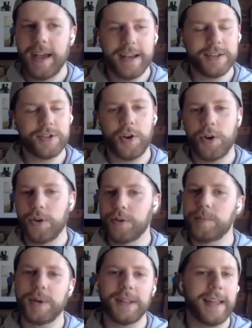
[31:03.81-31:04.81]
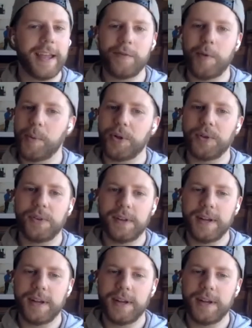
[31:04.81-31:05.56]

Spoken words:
It's unbelievable.